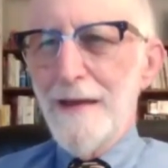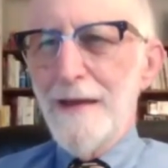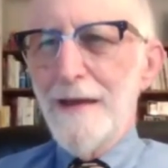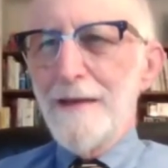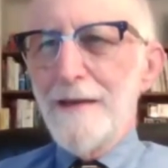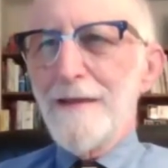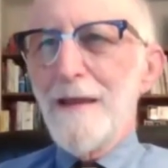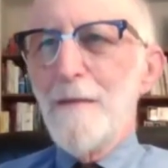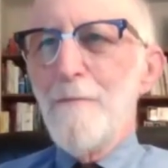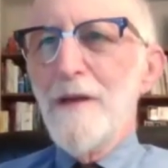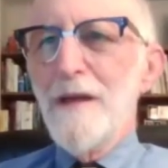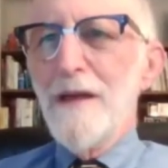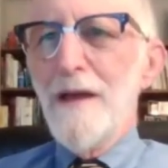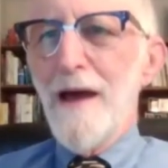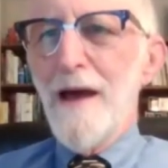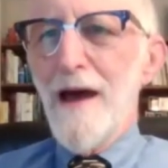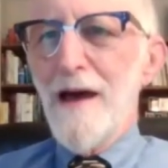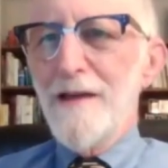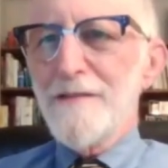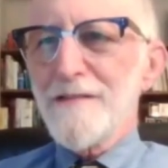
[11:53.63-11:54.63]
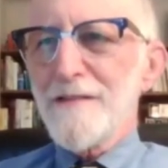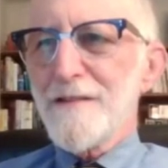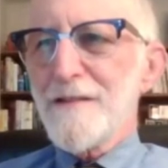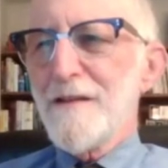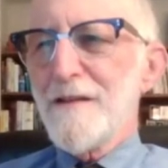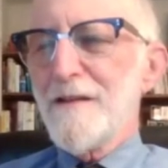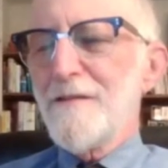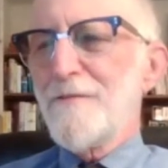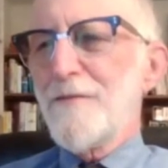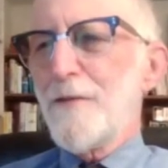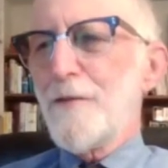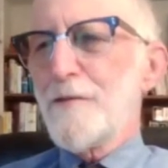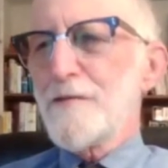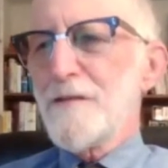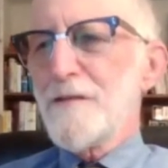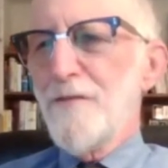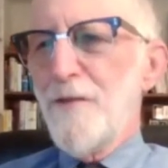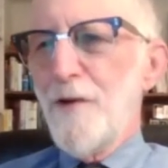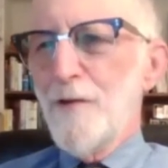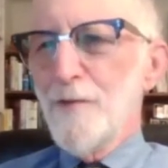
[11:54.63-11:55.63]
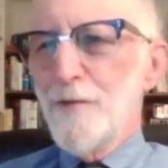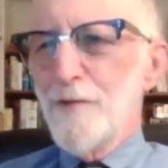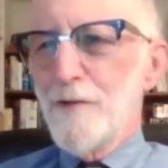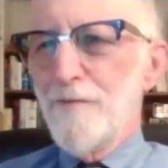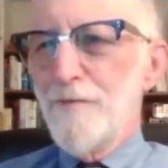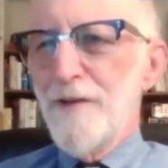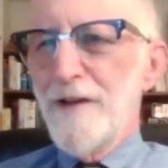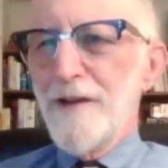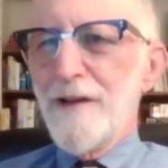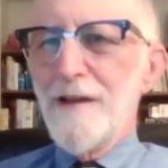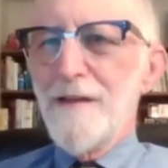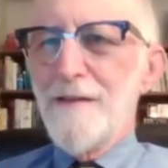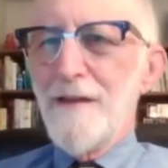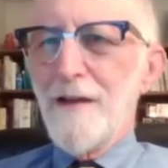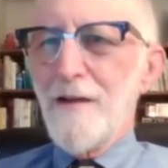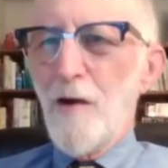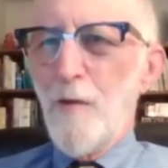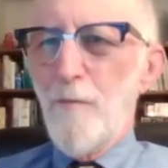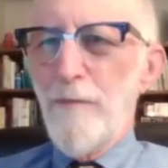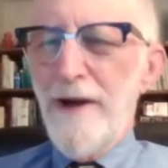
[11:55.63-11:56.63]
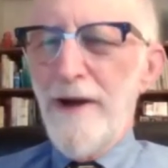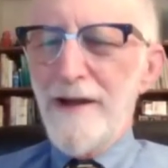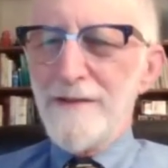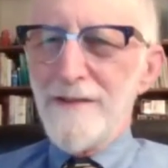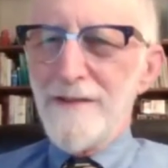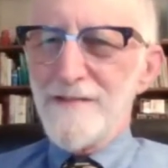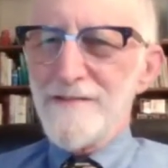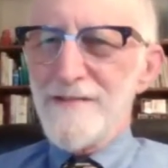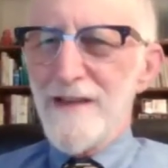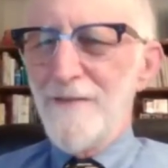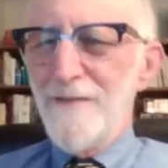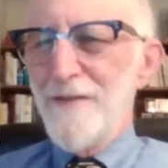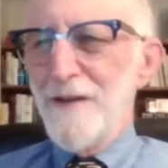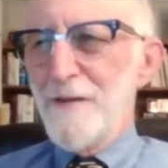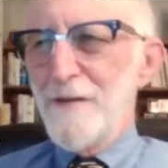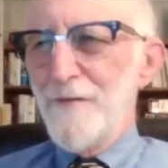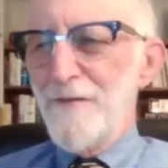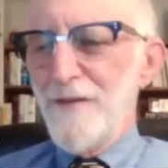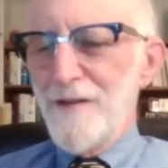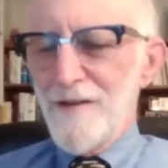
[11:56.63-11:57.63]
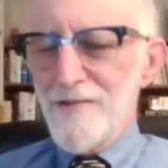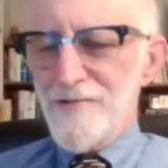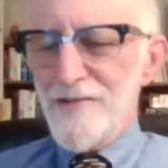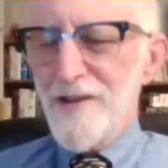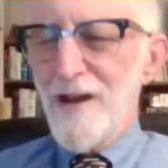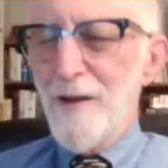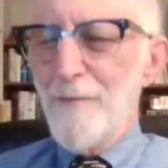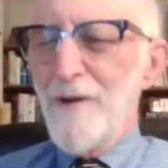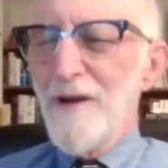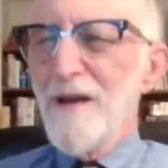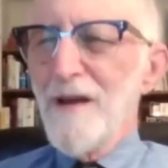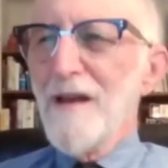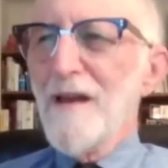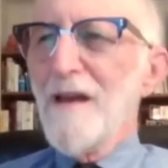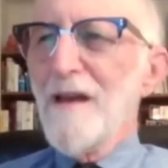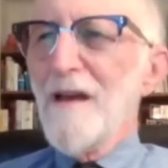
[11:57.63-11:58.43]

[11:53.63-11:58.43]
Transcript: And let me ask, first of all, Ludovica, then go back to Sefi to finish up.